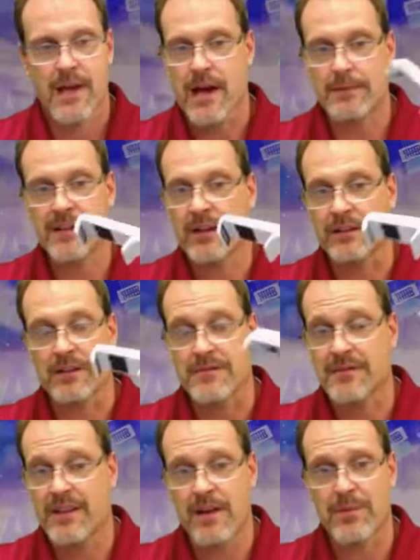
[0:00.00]
I'm telling you, the
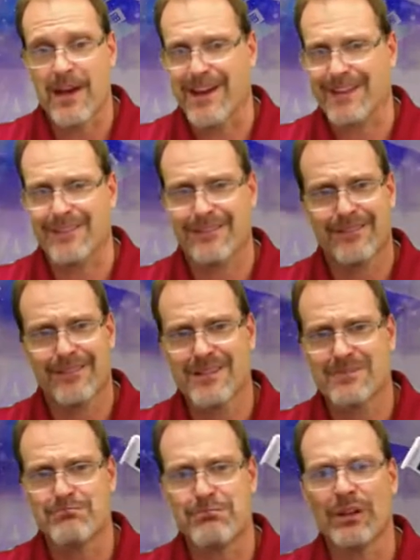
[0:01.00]
fly pad
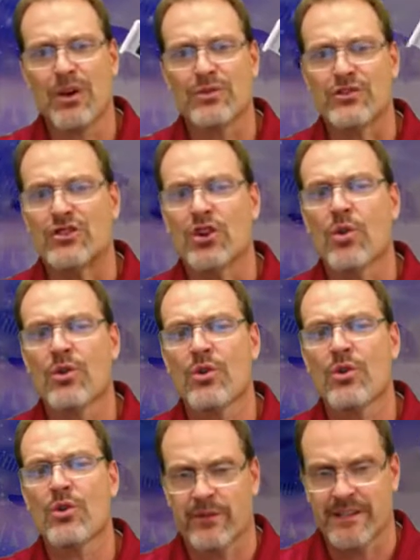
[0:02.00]
just blows doors
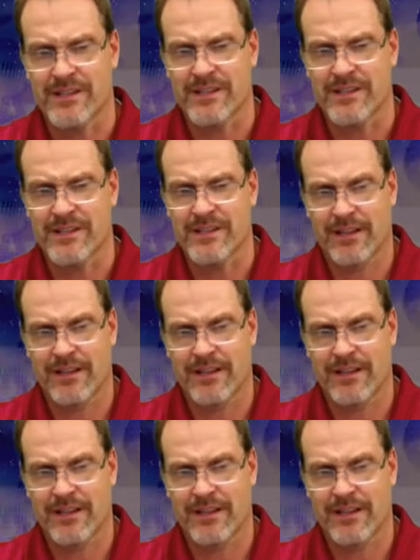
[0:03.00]
over this thing.